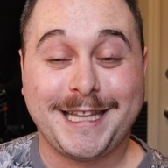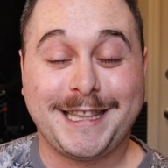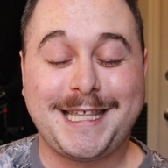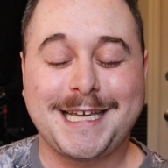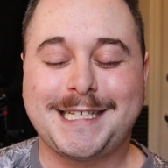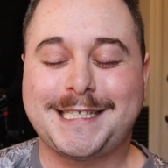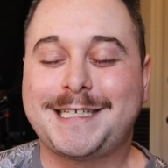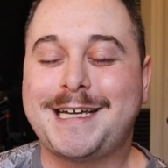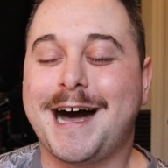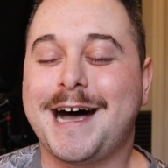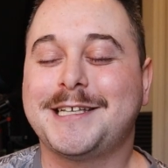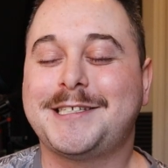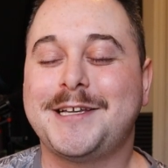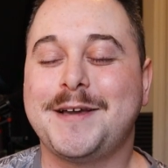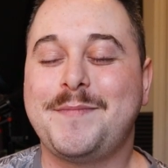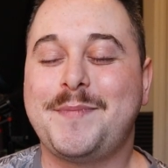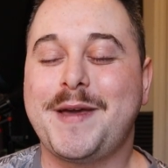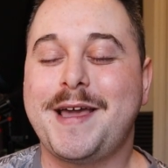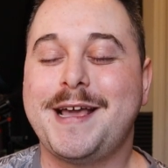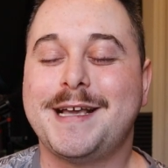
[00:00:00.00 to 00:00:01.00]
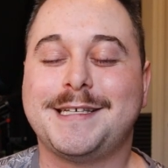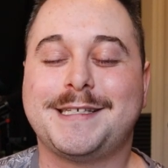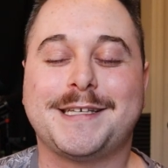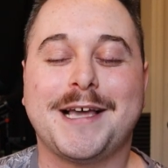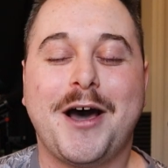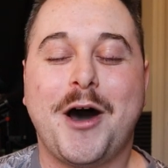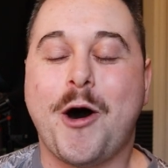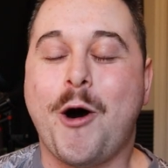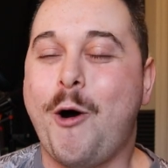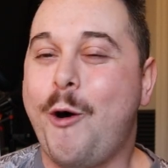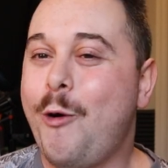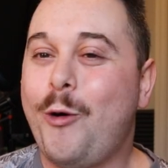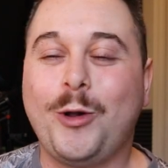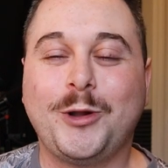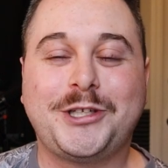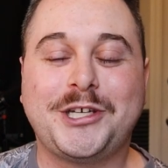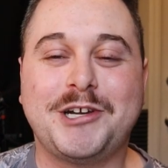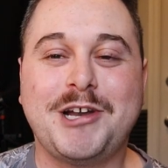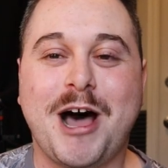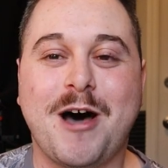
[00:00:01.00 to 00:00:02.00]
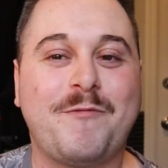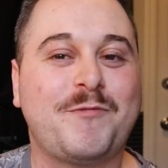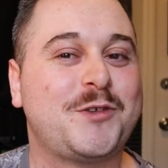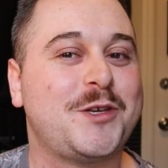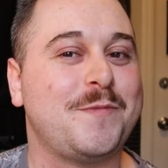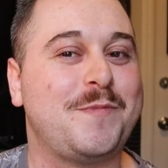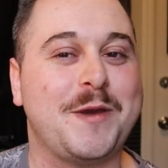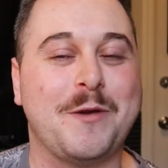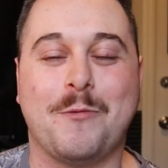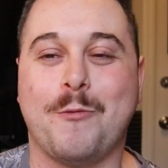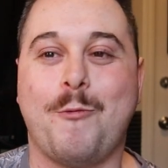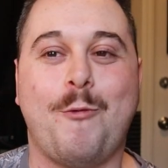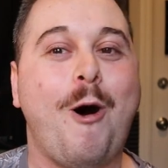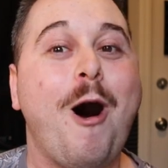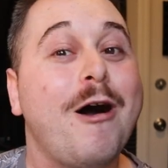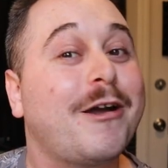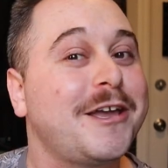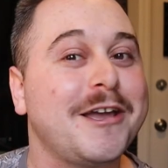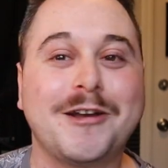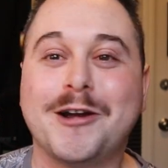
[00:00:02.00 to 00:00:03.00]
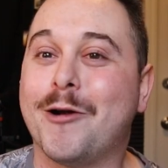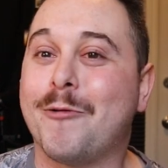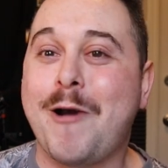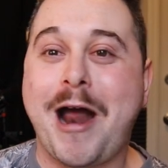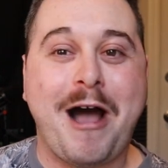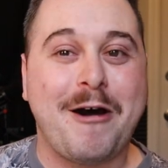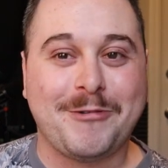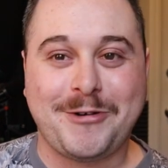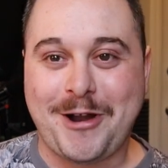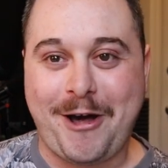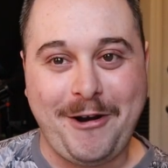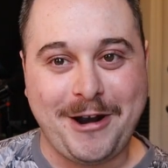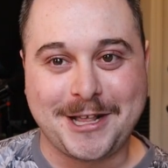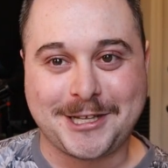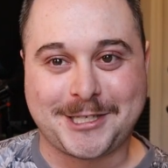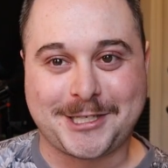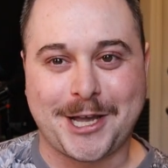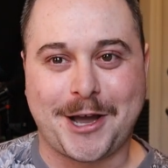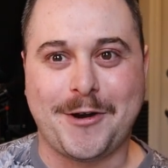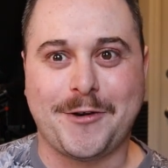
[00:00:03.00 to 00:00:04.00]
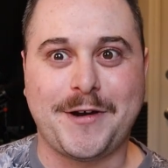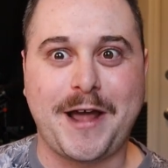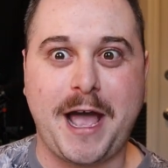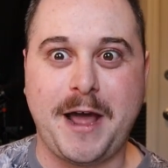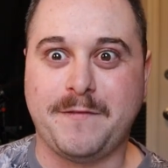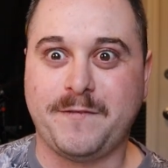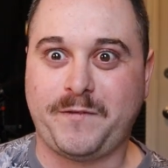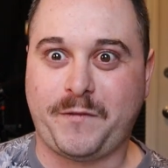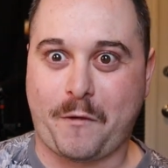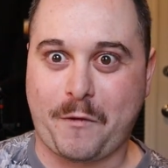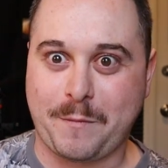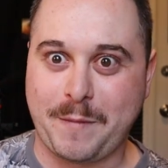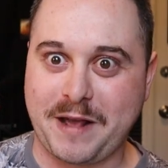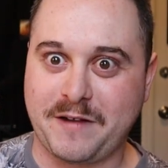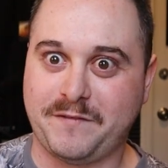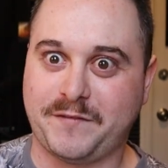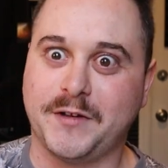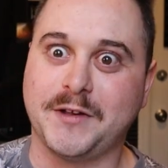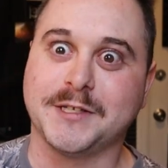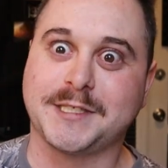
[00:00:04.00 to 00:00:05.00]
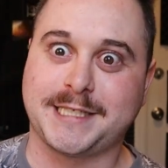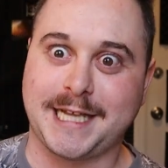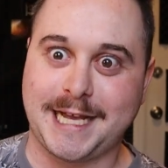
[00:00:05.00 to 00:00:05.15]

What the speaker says: This gossip is old enough to be walking around on its own and forming full